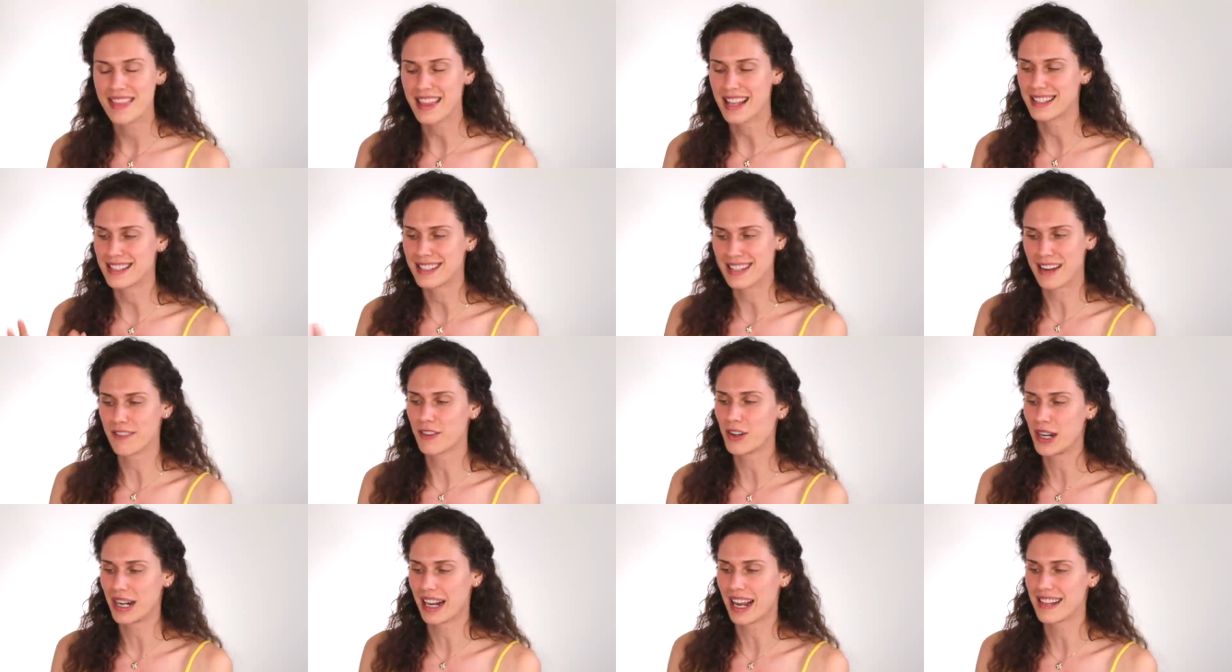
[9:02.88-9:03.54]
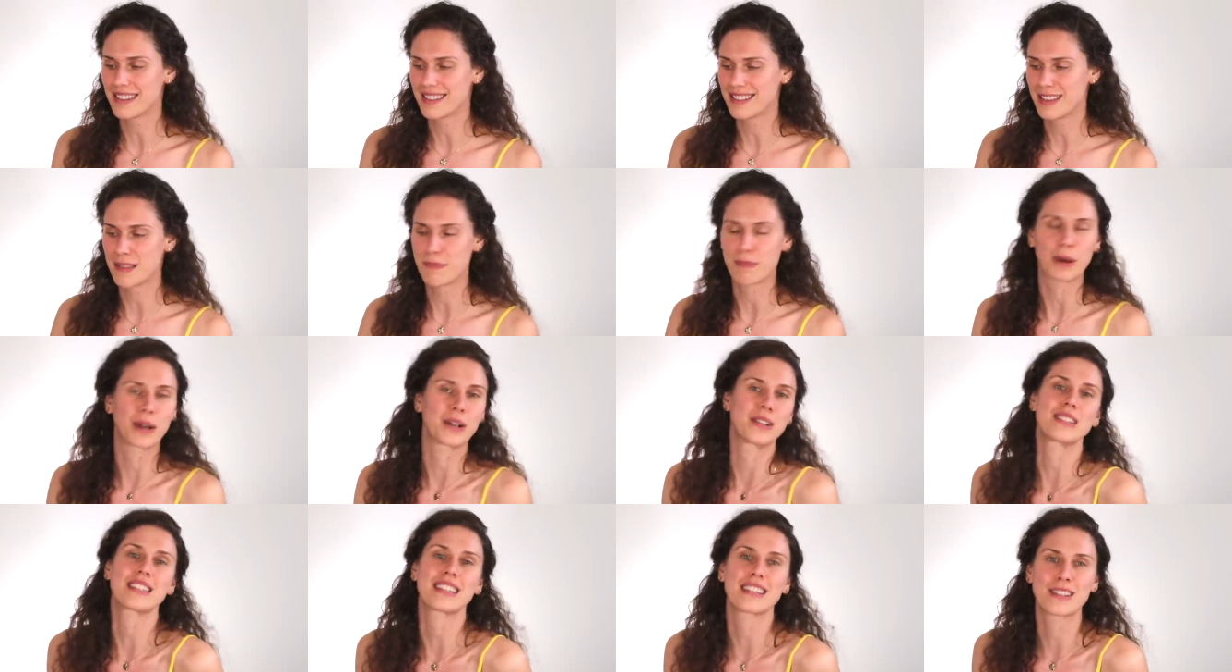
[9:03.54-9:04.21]
that's never against the
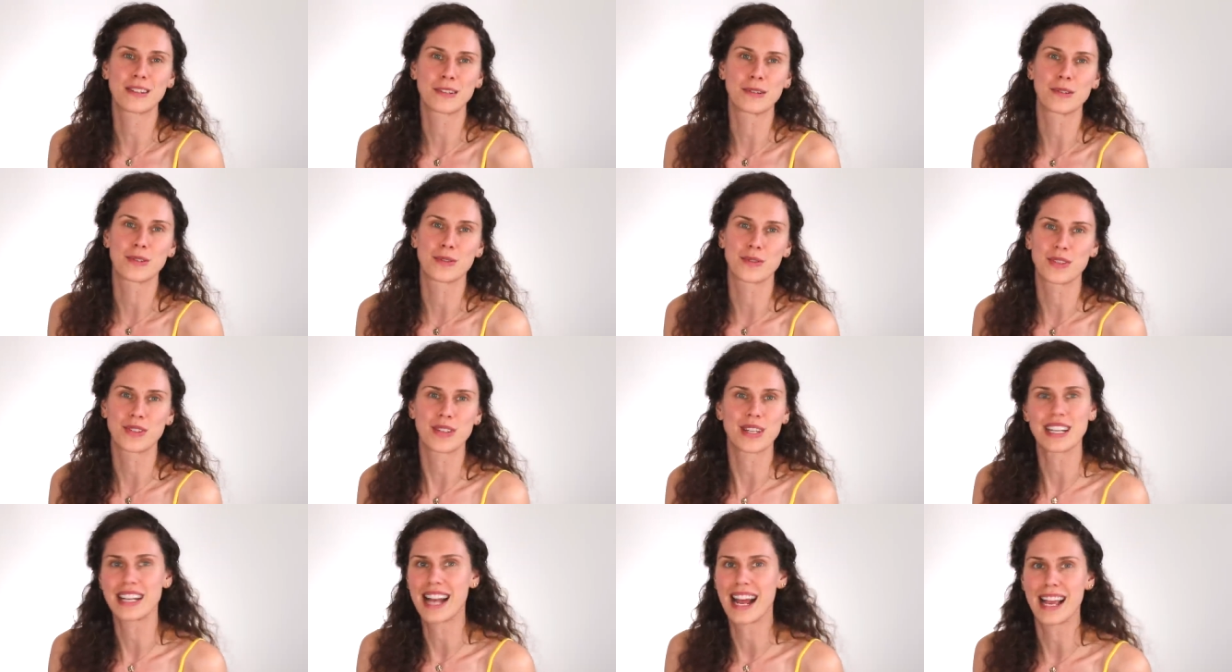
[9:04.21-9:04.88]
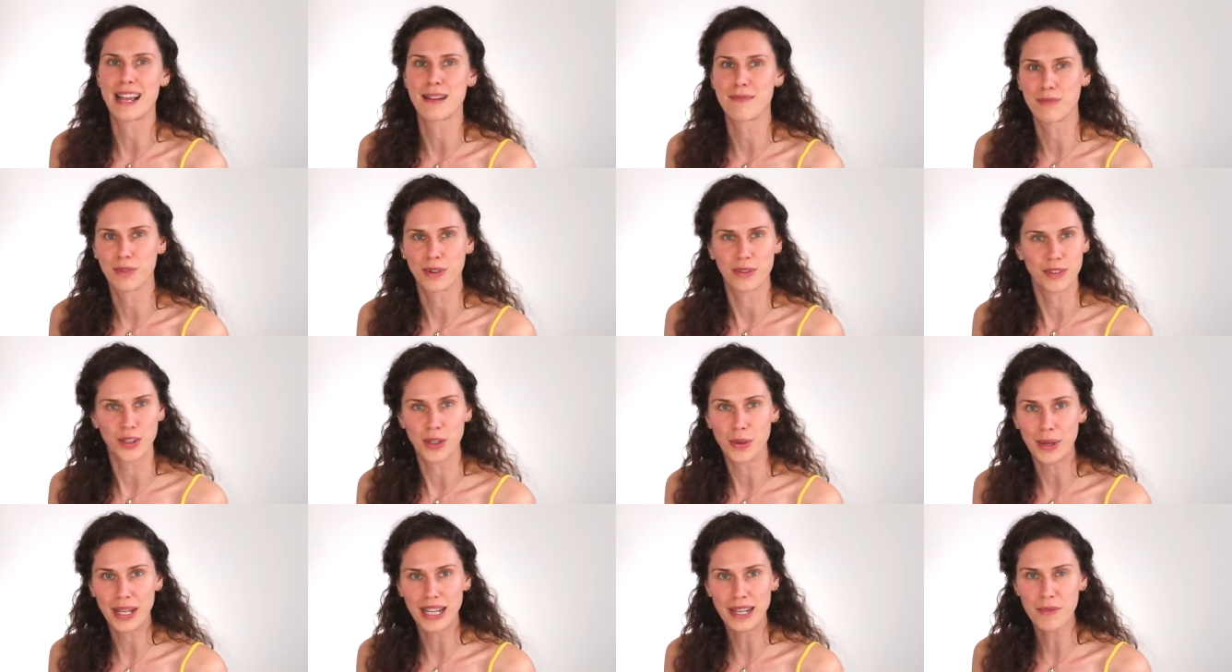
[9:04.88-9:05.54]
person whose routine I am
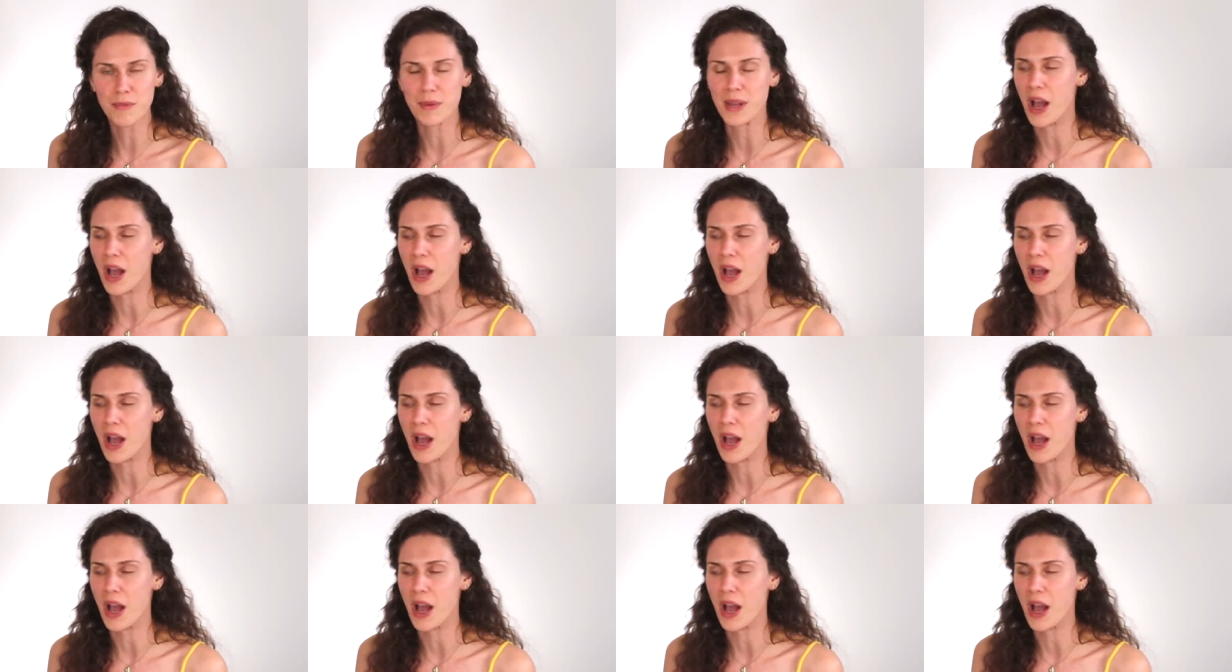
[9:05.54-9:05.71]
reviewing.